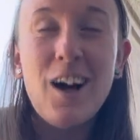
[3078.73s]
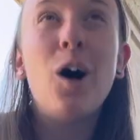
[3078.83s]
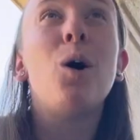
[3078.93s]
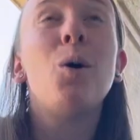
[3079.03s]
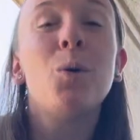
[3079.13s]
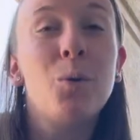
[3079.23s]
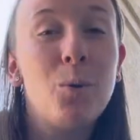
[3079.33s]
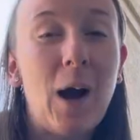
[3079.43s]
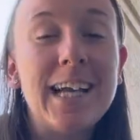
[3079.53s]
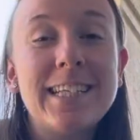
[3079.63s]

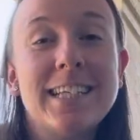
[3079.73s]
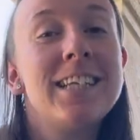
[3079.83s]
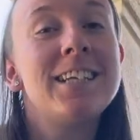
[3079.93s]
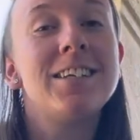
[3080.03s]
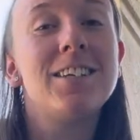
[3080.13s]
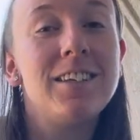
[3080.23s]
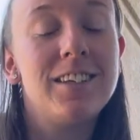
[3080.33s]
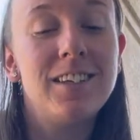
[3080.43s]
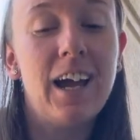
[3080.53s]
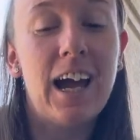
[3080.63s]
oh, I didn't,
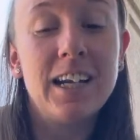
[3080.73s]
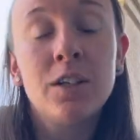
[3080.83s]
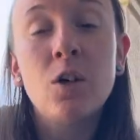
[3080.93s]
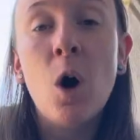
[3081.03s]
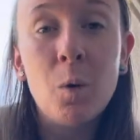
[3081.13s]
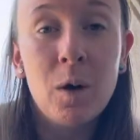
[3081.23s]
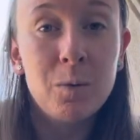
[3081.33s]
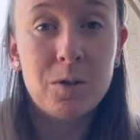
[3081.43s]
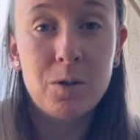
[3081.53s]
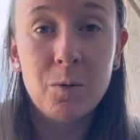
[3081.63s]
I didn't know I
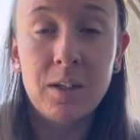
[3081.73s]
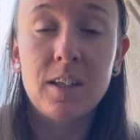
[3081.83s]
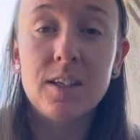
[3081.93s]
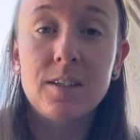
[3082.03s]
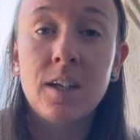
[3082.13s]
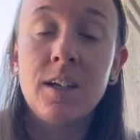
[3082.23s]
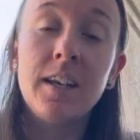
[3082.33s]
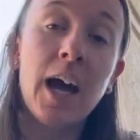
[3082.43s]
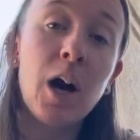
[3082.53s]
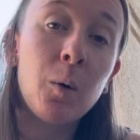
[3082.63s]
was doing this.
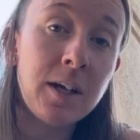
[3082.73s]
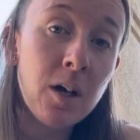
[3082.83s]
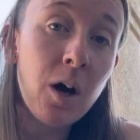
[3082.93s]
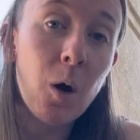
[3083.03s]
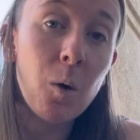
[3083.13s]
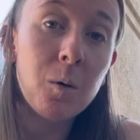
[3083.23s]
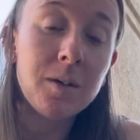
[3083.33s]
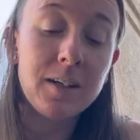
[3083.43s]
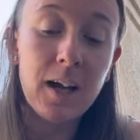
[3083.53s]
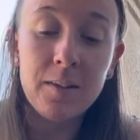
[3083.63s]
Now I know,
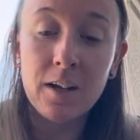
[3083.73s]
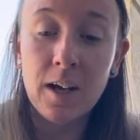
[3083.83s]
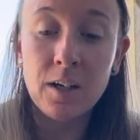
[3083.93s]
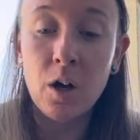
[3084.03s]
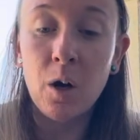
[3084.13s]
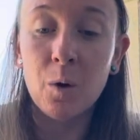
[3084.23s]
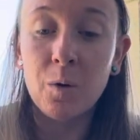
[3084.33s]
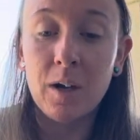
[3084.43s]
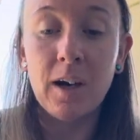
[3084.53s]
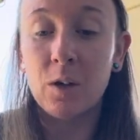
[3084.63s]
now that I
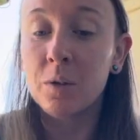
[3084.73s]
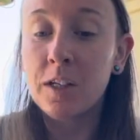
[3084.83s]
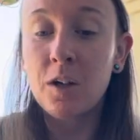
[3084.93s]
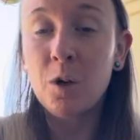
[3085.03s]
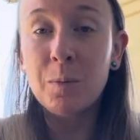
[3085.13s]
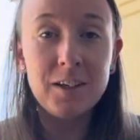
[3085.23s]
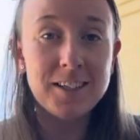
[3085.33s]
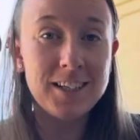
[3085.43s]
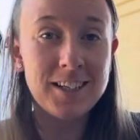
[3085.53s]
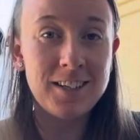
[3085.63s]
know, and I only know because
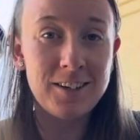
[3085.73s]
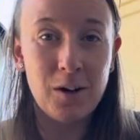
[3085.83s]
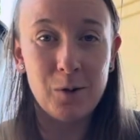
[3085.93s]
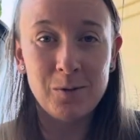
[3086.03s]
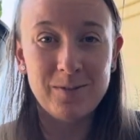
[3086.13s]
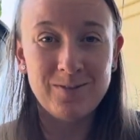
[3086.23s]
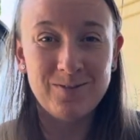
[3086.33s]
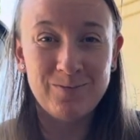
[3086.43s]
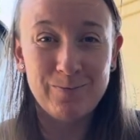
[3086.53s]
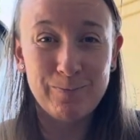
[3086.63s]
I didn't know.
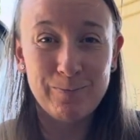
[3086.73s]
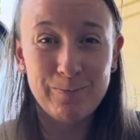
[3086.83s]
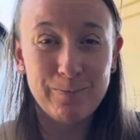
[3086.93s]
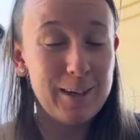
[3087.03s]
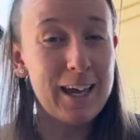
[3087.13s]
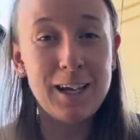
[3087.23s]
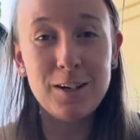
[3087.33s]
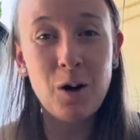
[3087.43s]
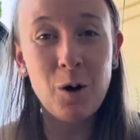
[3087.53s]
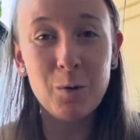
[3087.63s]
You can't
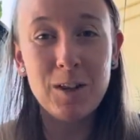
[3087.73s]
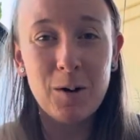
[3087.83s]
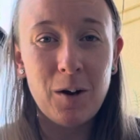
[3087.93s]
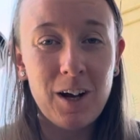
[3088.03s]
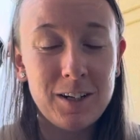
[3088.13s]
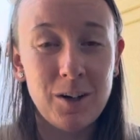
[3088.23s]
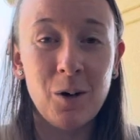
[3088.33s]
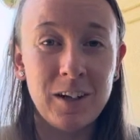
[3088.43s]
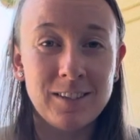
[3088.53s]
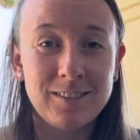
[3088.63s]
know without not
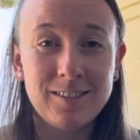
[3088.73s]
knowing.